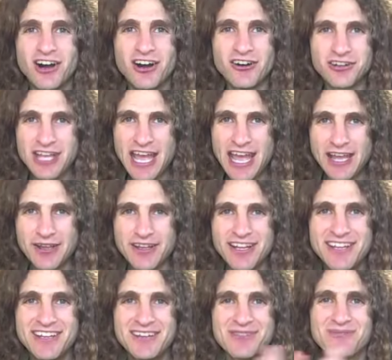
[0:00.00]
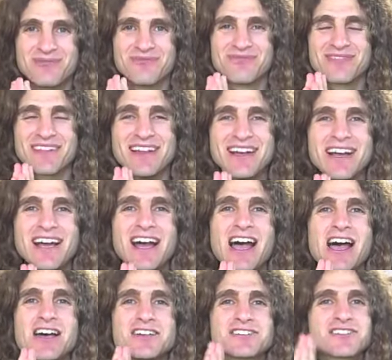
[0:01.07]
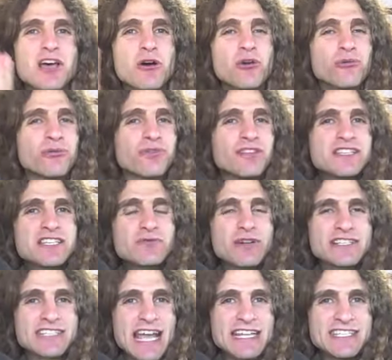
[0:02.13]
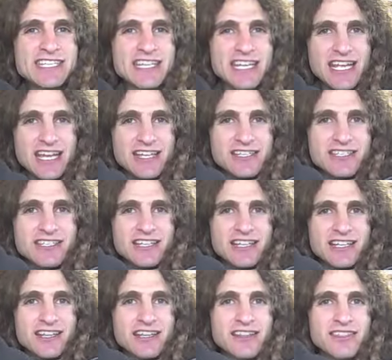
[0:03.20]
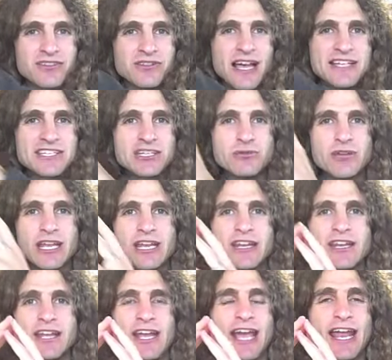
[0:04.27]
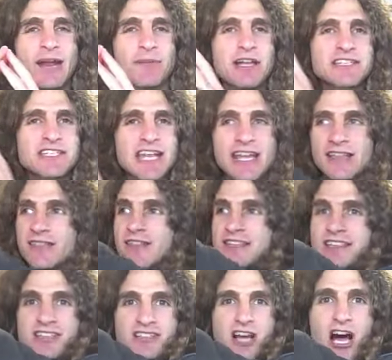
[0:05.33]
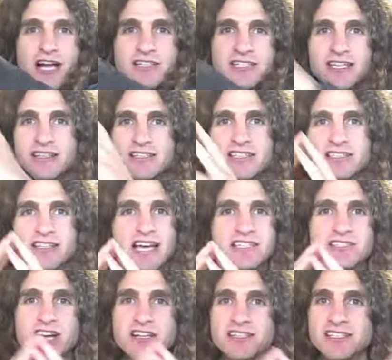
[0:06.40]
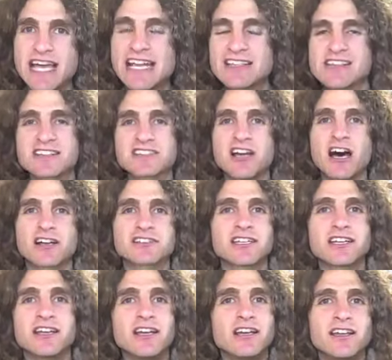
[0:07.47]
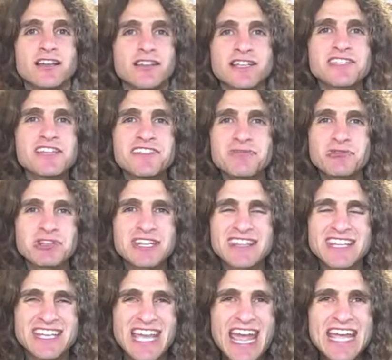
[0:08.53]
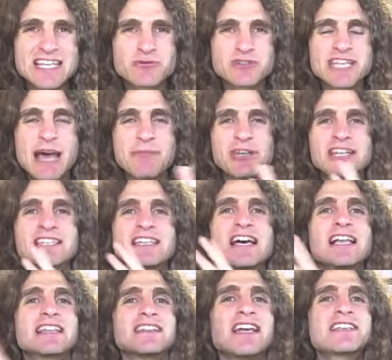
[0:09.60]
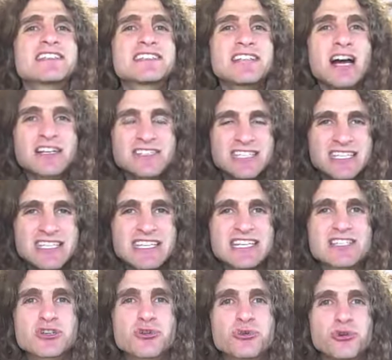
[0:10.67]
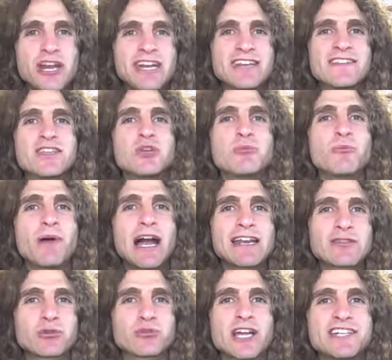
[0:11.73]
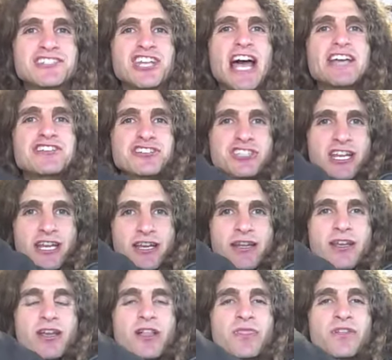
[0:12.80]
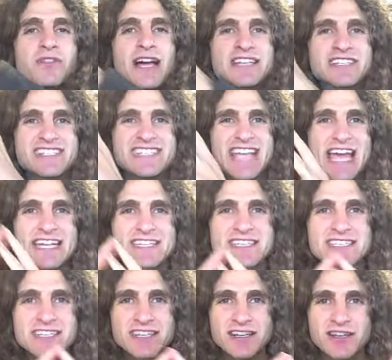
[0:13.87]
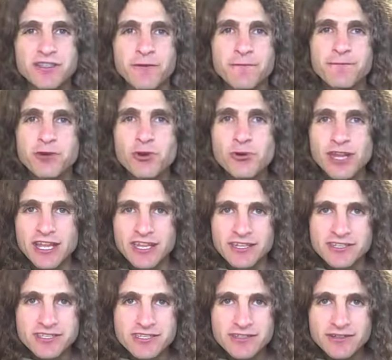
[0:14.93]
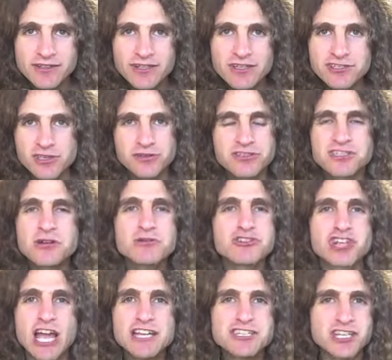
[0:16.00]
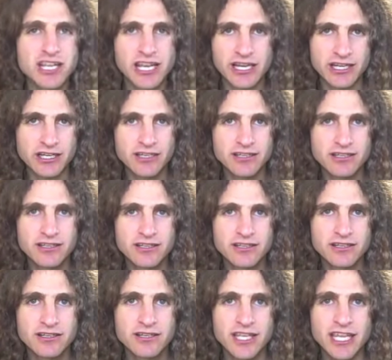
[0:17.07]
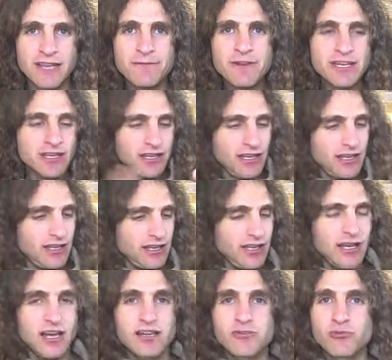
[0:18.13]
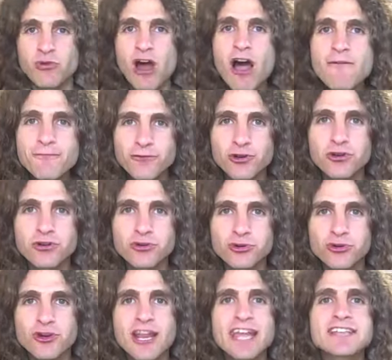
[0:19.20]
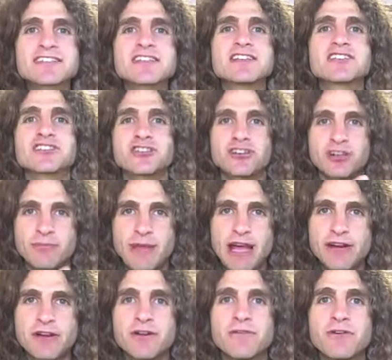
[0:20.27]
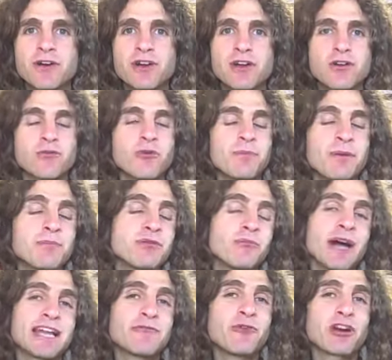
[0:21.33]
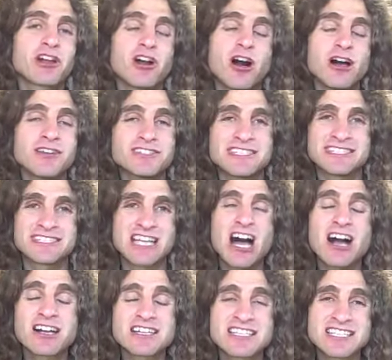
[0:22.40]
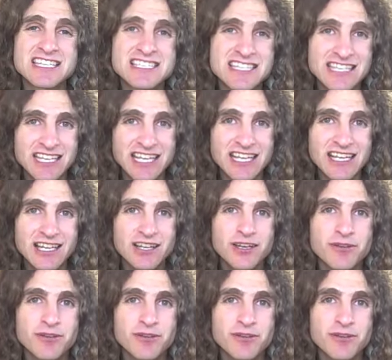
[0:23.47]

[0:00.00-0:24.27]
Okay, so this is what density is. The less you eat, and I'm not saying this is toxic, this is less toxic, that's less toxic. That's not really the case. What's happening is less toxicity is created in the human body through digestion, the less dense the food is. So there's no judging here. Even raw food creates a certain amount of what people might want to call toxicity,